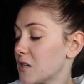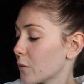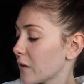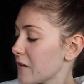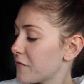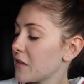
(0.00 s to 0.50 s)
I
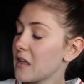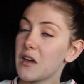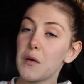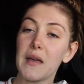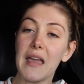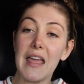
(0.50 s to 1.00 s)
don't really feel like
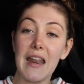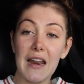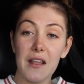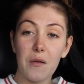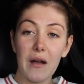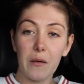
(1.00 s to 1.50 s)
going in
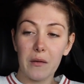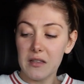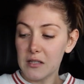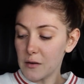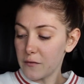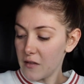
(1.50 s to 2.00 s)
anywhere
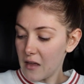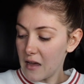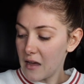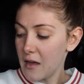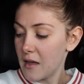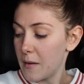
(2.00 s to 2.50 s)
with
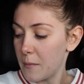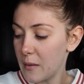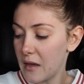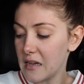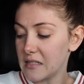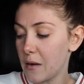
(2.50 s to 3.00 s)
Sophia
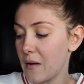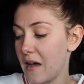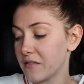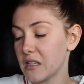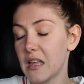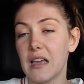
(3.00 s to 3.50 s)
because I would
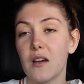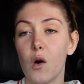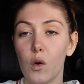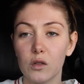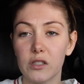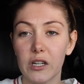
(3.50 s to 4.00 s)
have to like
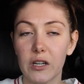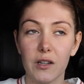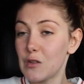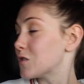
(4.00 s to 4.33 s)
hold her.